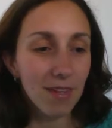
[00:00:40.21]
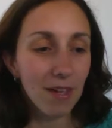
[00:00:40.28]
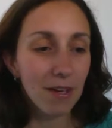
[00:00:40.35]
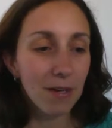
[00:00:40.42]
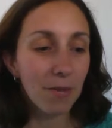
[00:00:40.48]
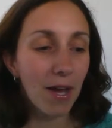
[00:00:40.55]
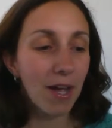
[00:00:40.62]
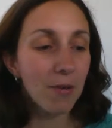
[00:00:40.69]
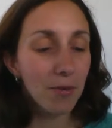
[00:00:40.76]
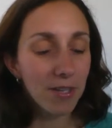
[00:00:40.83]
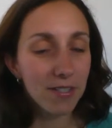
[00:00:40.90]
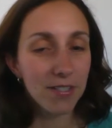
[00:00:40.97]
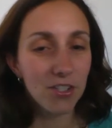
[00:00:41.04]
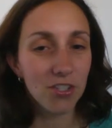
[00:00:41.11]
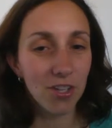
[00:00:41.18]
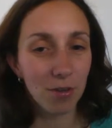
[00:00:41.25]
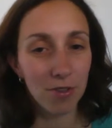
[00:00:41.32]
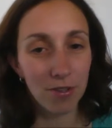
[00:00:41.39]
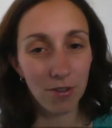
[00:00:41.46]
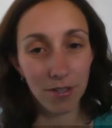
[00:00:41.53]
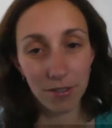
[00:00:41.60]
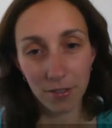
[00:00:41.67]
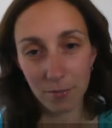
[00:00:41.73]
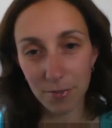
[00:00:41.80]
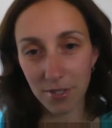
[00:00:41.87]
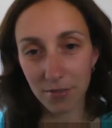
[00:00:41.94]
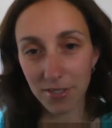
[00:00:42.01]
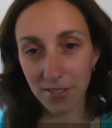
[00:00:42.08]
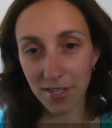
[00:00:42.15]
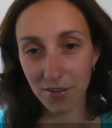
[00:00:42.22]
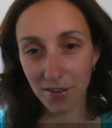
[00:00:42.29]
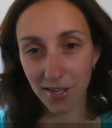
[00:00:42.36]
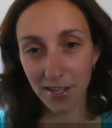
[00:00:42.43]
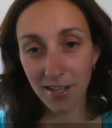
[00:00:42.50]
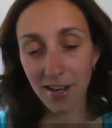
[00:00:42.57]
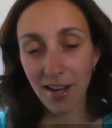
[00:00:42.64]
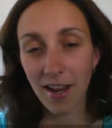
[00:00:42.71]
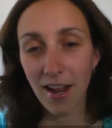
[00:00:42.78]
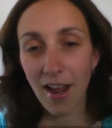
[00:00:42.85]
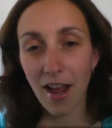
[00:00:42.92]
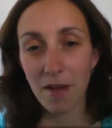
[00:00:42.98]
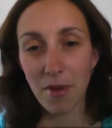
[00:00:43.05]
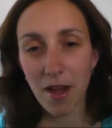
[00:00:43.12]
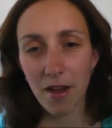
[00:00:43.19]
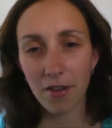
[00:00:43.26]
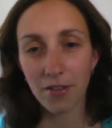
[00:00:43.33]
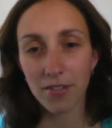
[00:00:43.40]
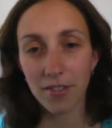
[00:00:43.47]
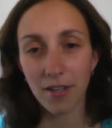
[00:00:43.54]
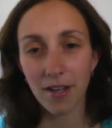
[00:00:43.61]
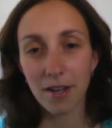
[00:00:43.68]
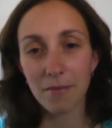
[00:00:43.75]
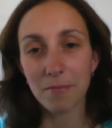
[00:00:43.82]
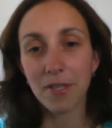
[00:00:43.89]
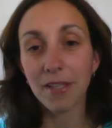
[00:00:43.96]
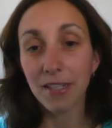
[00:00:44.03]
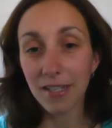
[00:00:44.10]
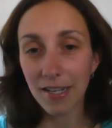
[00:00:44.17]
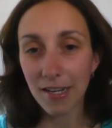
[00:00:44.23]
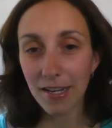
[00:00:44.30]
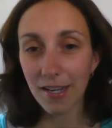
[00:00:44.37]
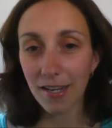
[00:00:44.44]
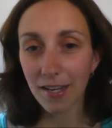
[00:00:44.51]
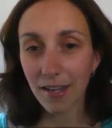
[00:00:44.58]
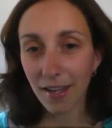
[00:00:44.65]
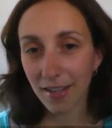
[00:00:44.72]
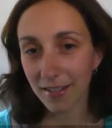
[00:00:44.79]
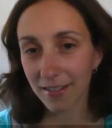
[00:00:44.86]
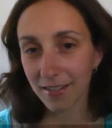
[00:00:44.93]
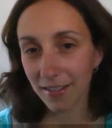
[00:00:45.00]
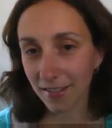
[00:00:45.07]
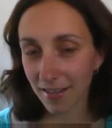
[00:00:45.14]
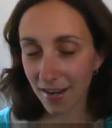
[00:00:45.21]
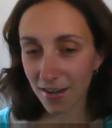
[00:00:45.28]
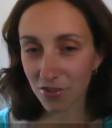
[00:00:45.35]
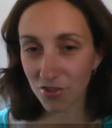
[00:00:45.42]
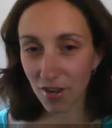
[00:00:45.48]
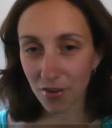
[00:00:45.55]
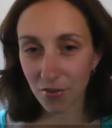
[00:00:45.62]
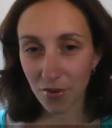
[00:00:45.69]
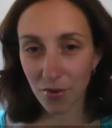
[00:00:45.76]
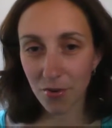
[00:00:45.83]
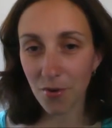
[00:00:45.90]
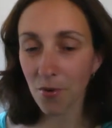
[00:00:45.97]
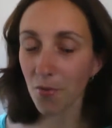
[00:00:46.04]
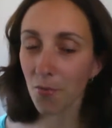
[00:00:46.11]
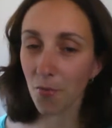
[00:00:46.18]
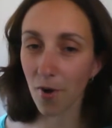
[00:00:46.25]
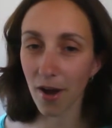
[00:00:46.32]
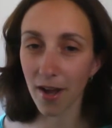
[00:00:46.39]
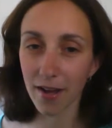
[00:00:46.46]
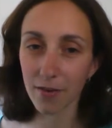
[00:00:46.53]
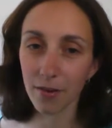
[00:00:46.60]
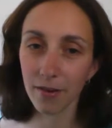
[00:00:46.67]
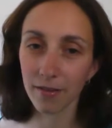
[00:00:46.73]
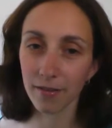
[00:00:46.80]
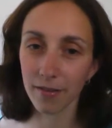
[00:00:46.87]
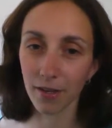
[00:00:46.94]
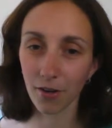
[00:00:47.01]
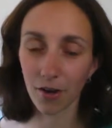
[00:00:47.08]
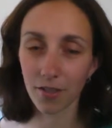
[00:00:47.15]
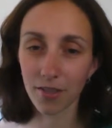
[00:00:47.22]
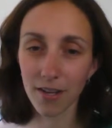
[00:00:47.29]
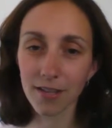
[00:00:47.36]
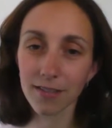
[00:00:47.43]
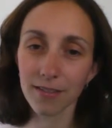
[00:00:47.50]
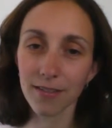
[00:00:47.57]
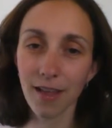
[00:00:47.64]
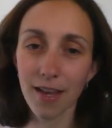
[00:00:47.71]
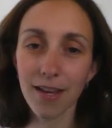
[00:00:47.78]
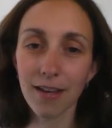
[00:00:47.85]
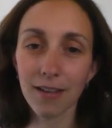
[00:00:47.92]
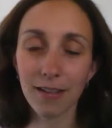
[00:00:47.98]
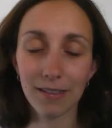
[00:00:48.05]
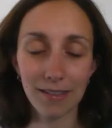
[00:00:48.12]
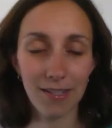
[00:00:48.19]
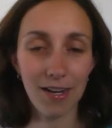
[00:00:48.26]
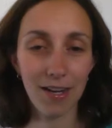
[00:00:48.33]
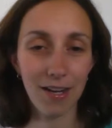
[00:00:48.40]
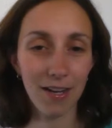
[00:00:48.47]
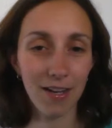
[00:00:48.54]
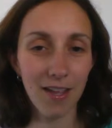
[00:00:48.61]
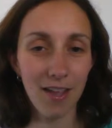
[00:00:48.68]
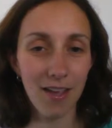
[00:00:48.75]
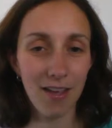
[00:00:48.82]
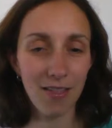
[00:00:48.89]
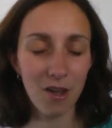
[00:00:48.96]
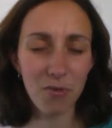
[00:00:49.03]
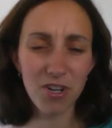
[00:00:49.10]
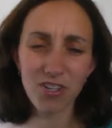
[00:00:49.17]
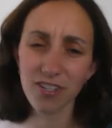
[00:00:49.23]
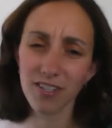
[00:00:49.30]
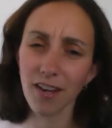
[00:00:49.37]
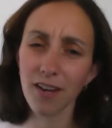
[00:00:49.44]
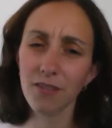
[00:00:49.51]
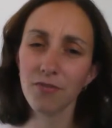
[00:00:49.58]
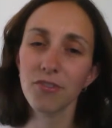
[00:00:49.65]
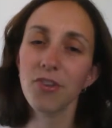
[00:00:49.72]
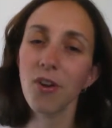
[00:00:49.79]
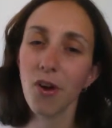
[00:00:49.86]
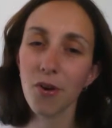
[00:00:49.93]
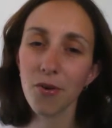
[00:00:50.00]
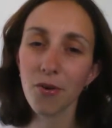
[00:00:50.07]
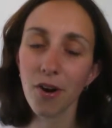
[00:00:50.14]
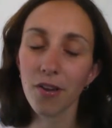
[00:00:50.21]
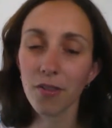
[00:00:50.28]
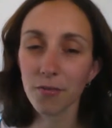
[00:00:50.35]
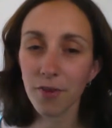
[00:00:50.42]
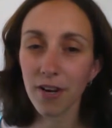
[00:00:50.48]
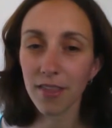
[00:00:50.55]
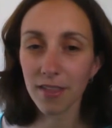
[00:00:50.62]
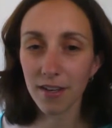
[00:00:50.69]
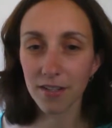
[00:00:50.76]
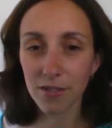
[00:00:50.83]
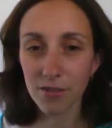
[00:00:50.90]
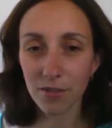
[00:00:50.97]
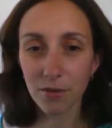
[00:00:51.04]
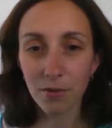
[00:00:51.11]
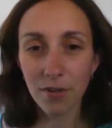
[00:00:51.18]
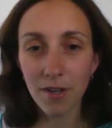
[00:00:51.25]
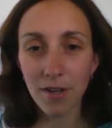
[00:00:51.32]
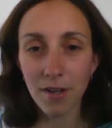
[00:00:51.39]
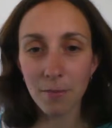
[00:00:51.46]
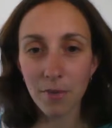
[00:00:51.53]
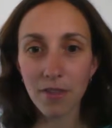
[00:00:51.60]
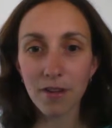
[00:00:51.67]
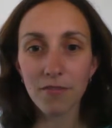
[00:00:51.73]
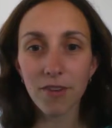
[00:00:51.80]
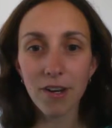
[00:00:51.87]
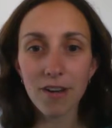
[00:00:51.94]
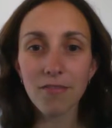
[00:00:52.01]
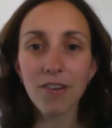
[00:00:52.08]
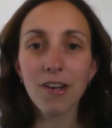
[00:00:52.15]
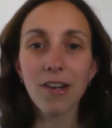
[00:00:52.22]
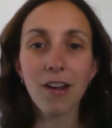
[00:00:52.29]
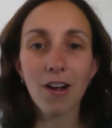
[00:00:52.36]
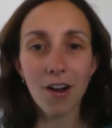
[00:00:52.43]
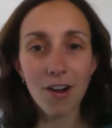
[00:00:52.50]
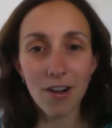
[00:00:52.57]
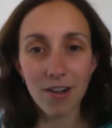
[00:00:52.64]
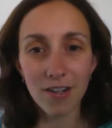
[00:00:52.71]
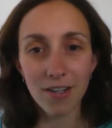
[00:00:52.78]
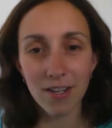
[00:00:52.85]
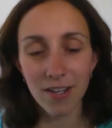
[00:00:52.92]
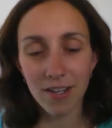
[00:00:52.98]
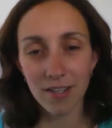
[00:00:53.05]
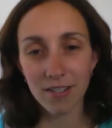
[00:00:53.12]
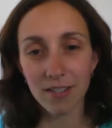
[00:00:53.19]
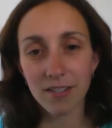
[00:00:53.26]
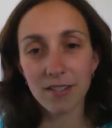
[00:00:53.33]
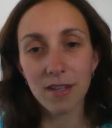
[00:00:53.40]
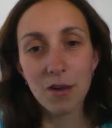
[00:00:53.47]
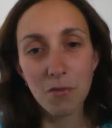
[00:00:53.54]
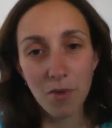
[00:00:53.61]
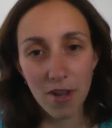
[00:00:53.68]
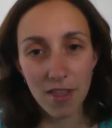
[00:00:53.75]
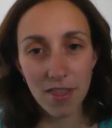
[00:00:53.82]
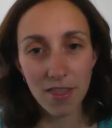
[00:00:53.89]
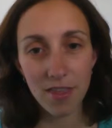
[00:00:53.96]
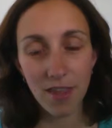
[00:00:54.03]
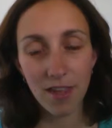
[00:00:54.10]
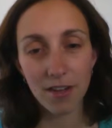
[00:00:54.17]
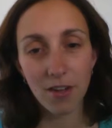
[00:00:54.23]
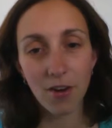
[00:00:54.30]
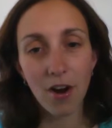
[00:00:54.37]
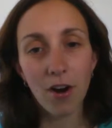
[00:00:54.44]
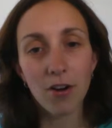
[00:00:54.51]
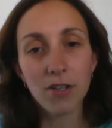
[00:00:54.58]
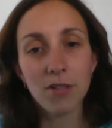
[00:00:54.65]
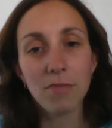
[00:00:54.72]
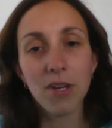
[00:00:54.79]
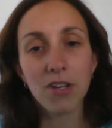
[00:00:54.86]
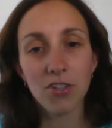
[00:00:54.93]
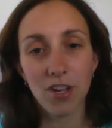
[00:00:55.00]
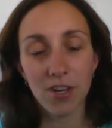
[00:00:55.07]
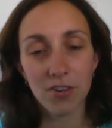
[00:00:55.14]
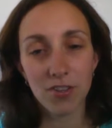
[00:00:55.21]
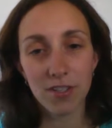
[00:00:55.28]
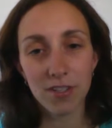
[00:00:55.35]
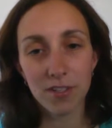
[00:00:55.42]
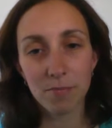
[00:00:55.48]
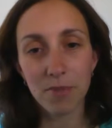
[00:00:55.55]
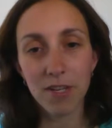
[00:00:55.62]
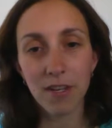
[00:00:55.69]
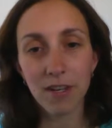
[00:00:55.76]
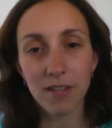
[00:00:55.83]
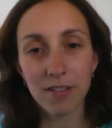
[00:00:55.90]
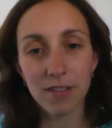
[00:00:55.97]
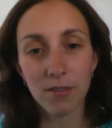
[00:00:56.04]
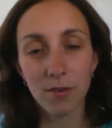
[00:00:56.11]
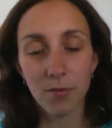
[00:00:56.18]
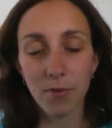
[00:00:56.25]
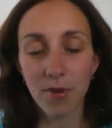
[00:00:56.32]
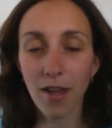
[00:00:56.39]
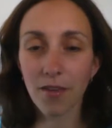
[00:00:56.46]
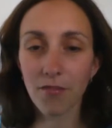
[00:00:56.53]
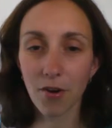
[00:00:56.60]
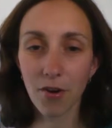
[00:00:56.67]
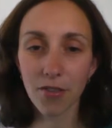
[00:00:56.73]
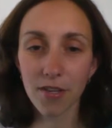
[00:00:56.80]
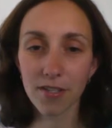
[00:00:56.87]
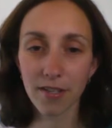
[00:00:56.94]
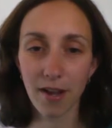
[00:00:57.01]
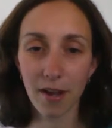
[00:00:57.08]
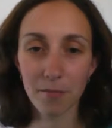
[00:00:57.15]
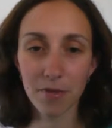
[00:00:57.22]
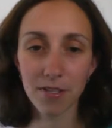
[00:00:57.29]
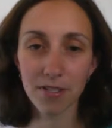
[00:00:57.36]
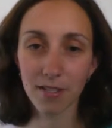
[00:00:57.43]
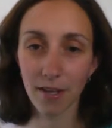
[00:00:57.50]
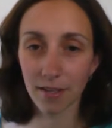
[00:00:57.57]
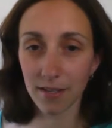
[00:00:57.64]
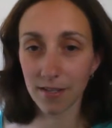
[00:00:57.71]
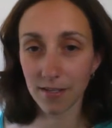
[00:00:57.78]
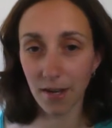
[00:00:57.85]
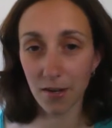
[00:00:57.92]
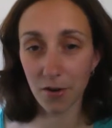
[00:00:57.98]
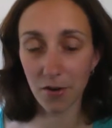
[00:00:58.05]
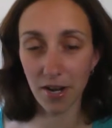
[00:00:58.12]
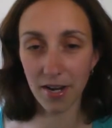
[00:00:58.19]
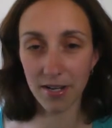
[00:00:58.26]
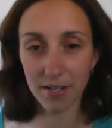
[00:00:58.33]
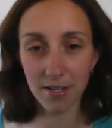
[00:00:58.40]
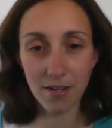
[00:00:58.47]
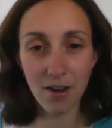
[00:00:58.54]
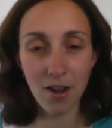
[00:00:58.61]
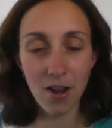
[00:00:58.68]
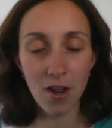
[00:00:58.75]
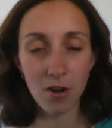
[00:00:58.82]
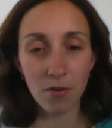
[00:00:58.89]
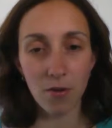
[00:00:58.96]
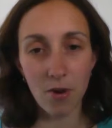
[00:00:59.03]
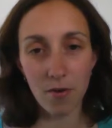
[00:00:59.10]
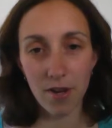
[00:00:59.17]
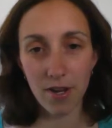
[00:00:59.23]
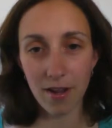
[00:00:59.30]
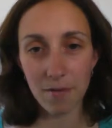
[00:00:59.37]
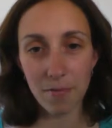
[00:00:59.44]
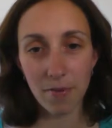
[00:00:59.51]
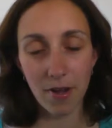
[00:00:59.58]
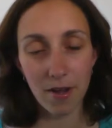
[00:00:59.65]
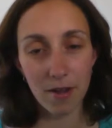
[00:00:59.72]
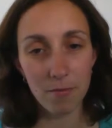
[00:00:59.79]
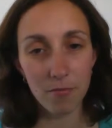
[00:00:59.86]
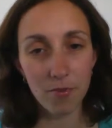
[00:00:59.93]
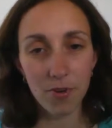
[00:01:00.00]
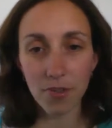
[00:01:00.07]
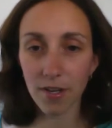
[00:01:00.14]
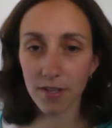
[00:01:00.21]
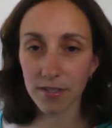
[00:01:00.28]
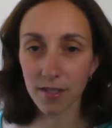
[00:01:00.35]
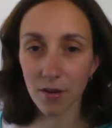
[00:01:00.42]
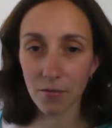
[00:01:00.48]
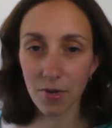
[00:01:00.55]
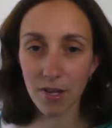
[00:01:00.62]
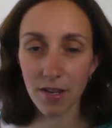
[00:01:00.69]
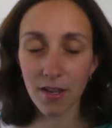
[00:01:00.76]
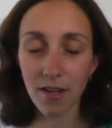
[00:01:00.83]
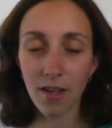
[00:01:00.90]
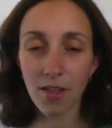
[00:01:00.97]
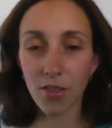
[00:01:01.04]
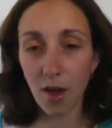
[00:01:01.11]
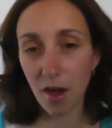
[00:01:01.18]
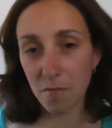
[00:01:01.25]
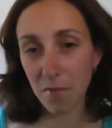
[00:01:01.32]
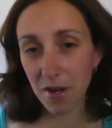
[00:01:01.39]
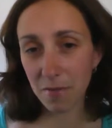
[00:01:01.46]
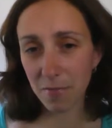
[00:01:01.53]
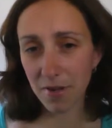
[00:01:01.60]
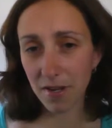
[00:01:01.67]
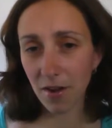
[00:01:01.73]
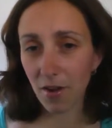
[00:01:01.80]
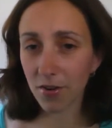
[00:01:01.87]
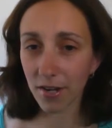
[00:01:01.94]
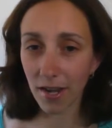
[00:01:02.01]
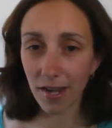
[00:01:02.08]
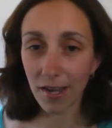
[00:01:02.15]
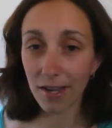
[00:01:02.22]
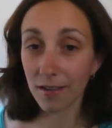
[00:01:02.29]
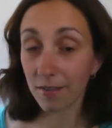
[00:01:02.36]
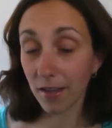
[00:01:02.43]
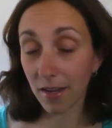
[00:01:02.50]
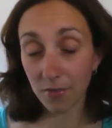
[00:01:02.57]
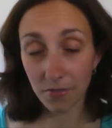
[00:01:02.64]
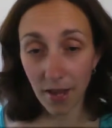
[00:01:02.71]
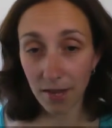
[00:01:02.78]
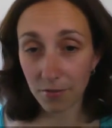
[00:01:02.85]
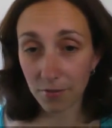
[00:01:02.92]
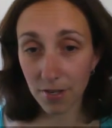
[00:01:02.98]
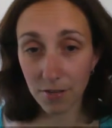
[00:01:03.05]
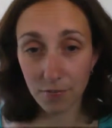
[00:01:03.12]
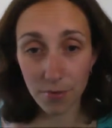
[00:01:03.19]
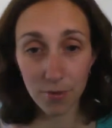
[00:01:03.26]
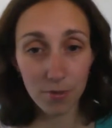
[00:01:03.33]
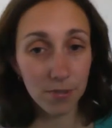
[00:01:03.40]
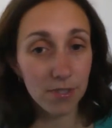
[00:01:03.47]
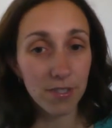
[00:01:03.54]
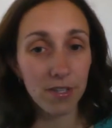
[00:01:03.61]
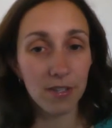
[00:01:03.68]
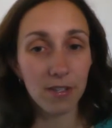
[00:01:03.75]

I wanted to share with you a little bit of a secret about clean eating and, in general, why there are things like clean eating that we just kind of know are the right thing to do, but they're very, very hard to stick with, and they're hard to make changes because we have all these habits, at least I know I did, growing up for things that we thought might be okay, like fat-free foods